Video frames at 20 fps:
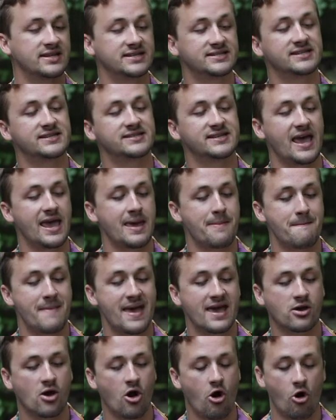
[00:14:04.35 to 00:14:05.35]
This is a
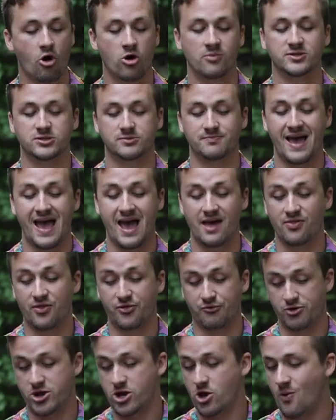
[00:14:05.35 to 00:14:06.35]
Mega Arms Matin
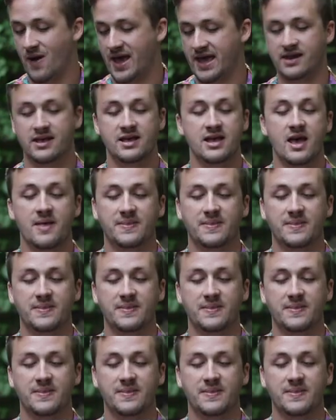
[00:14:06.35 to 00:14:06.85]
308.